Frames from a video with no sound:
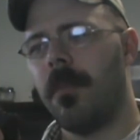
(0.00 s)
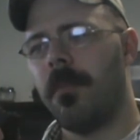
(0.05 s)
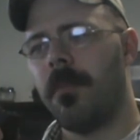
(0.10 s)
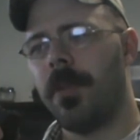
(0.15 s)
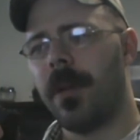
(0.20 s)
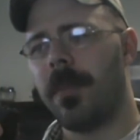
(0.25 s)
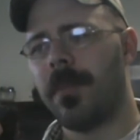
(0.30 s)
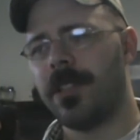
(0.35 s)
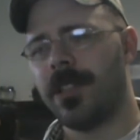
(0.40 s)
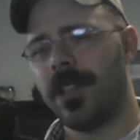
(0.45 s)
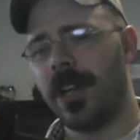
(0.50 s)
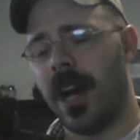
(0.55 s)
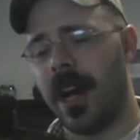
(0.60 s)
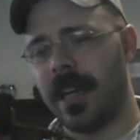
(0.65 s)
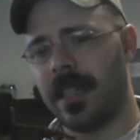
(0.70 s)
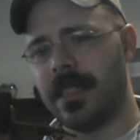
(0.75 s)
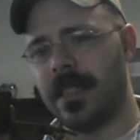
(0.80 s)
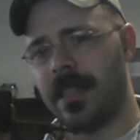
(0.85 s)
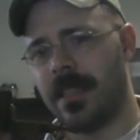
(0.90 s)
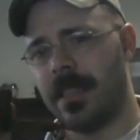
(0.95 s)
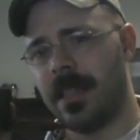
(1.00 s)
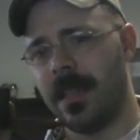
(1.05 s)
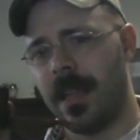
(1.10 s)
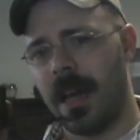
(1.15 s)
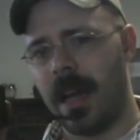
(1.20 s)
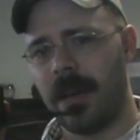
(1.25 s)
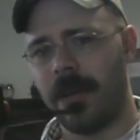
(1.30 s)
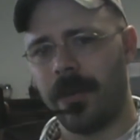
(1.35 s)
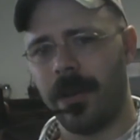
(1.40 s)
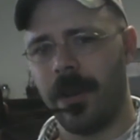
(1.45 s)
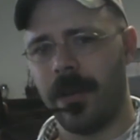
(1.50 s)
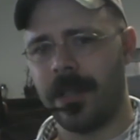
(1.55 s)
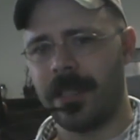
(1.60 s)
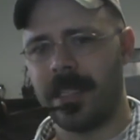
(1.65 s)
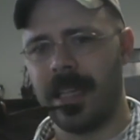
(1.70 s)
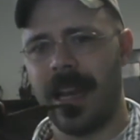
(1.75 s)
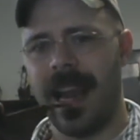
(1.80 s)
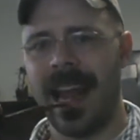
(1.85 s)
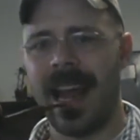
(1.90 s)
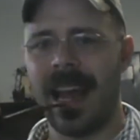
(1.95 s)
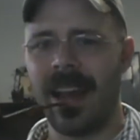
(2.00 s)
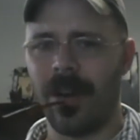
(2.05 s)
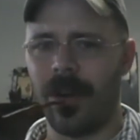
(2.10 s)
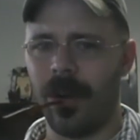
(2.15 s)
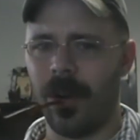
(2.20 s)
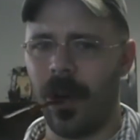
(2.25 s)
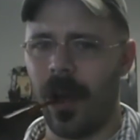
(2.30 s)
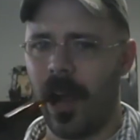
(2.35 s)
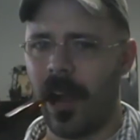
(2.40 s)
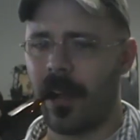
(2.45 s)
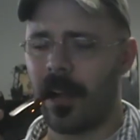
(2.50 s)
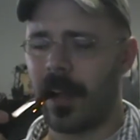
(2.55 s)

pretty much non-existent. I don't notice it at all.